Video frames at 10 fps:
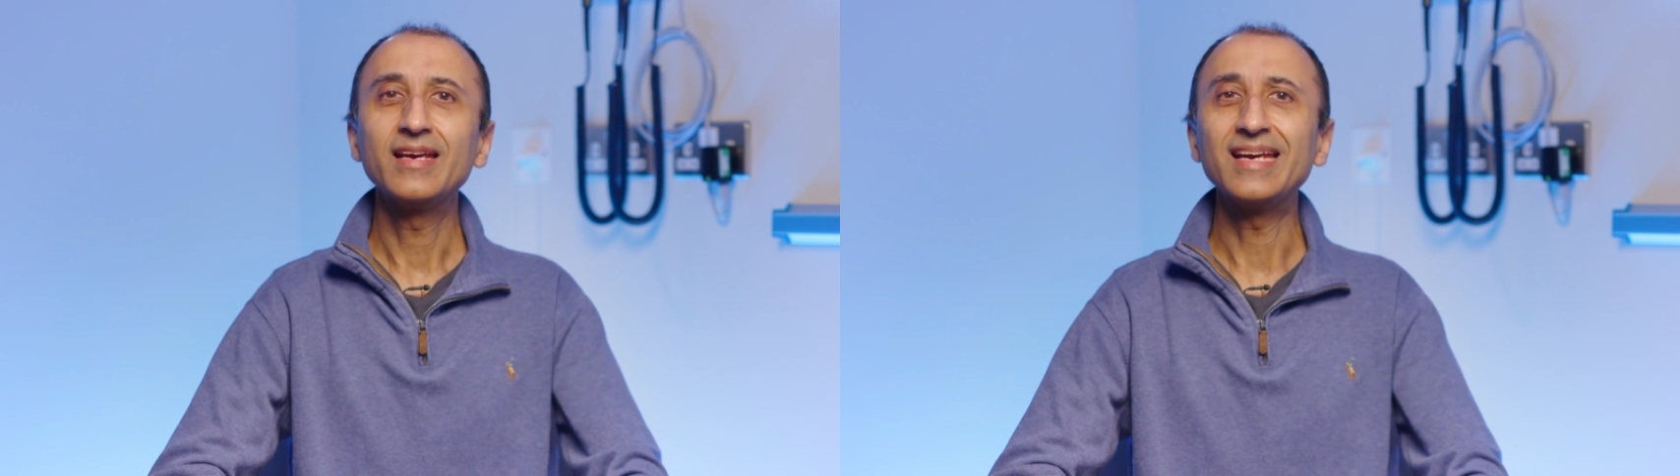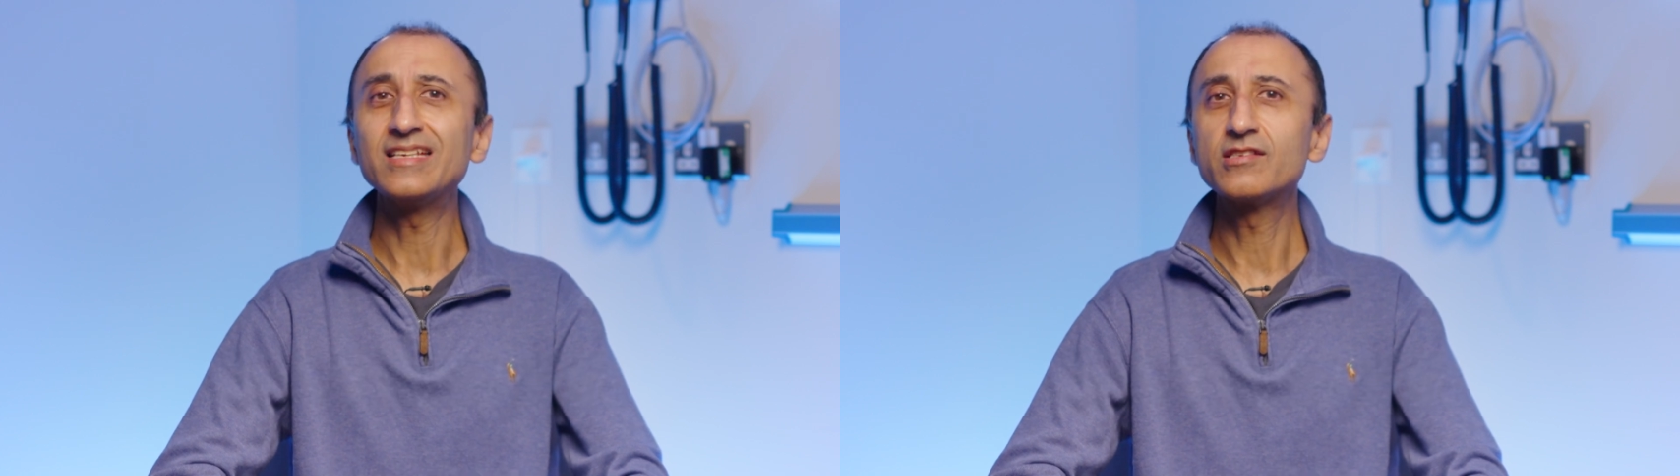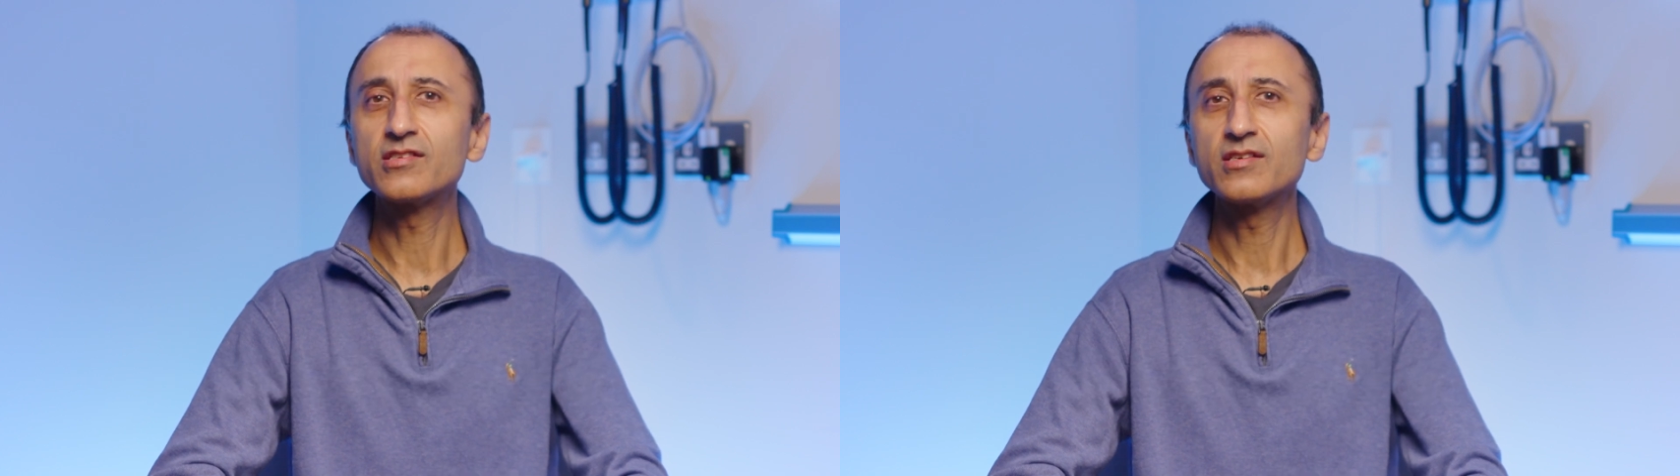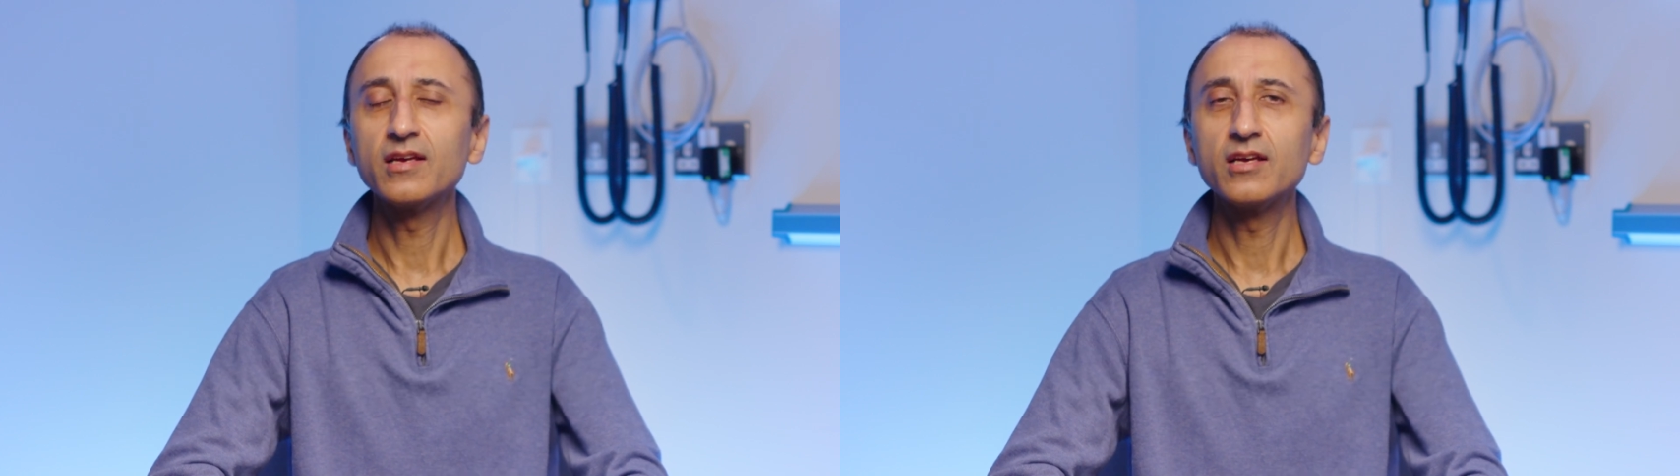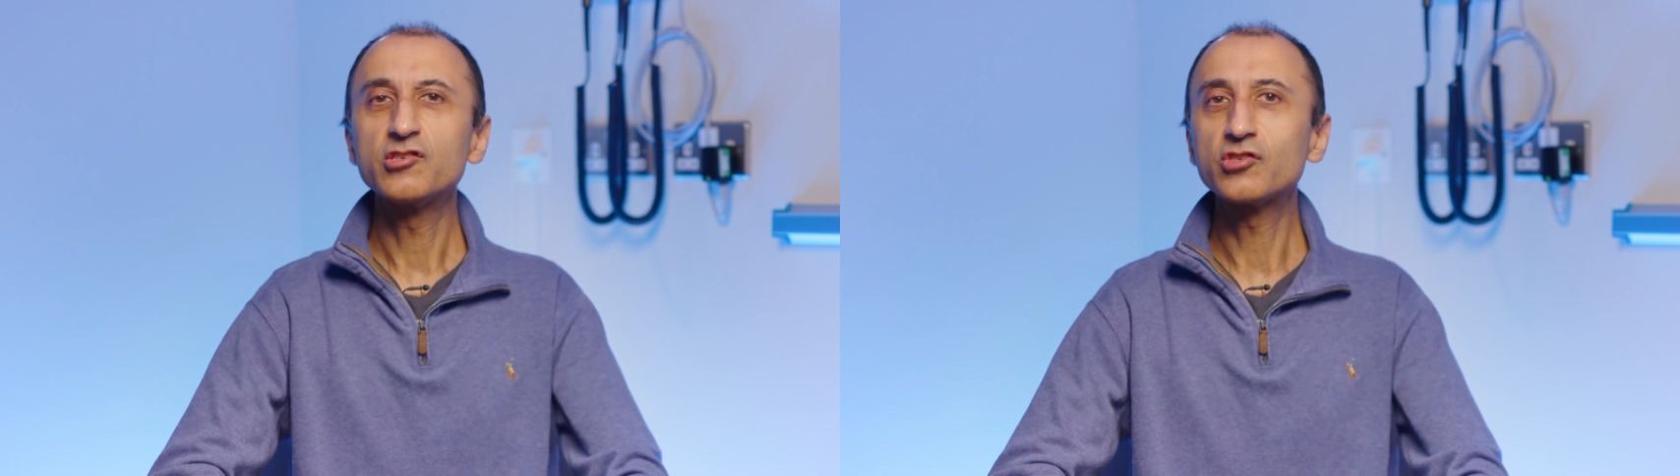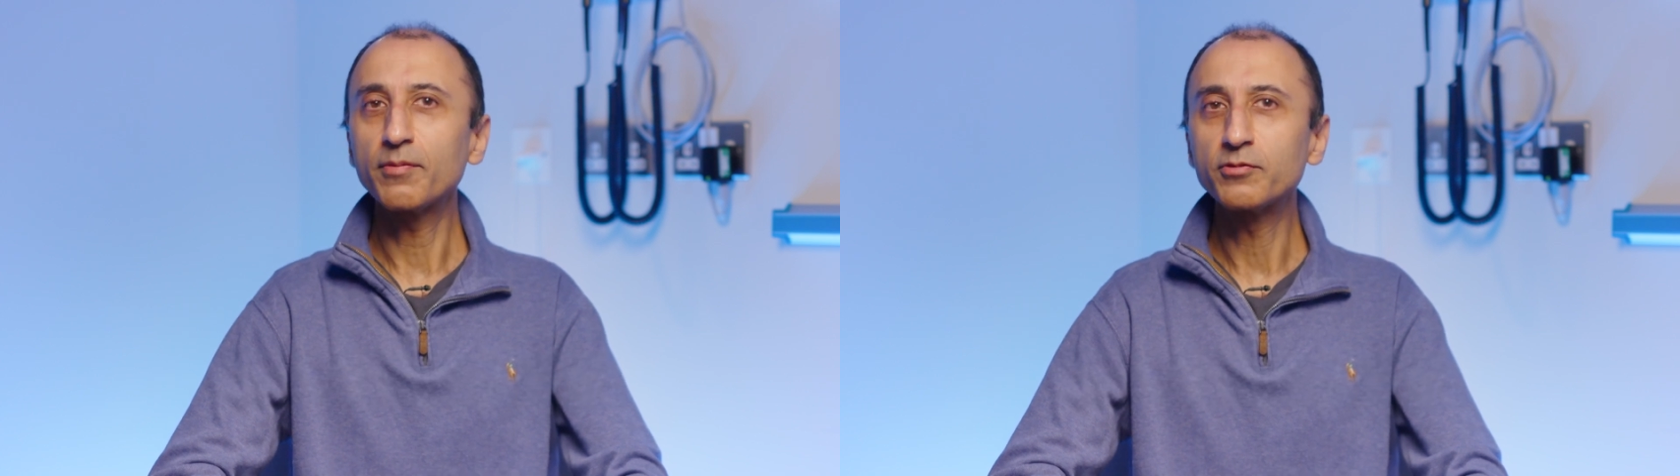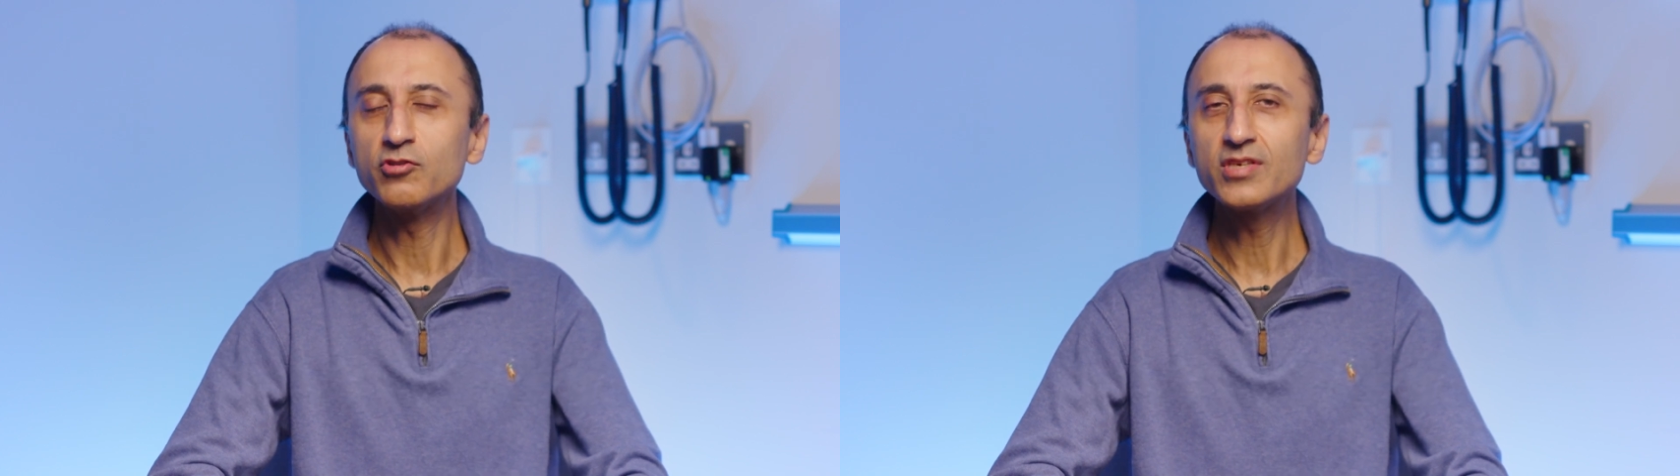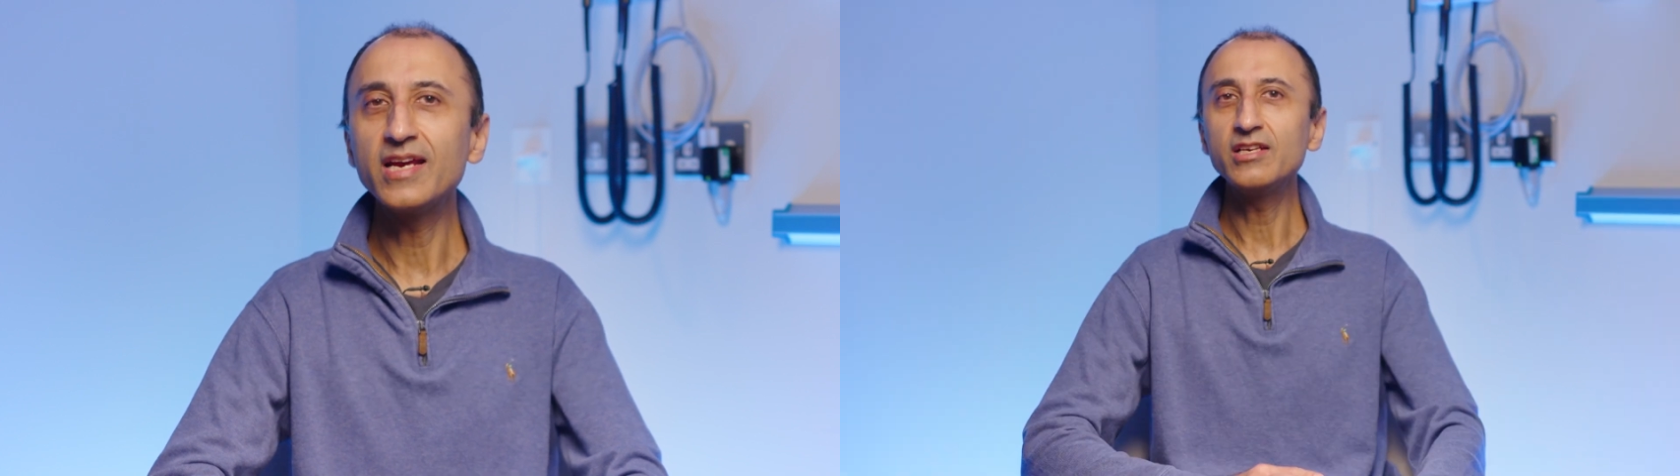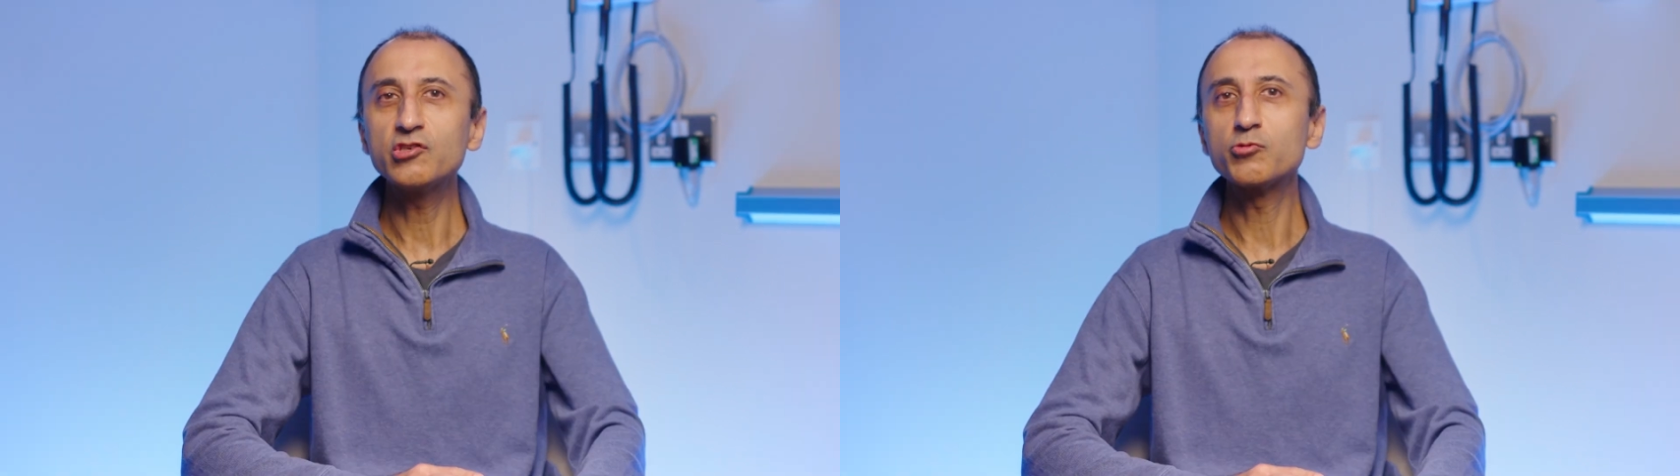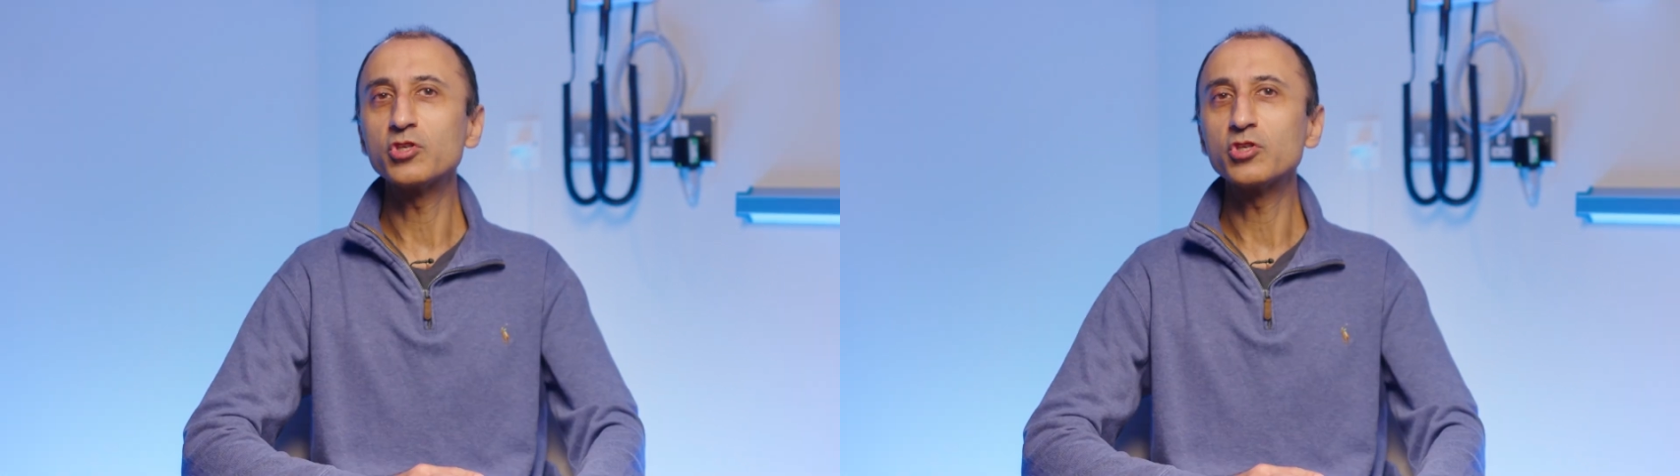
it's subcutaneous,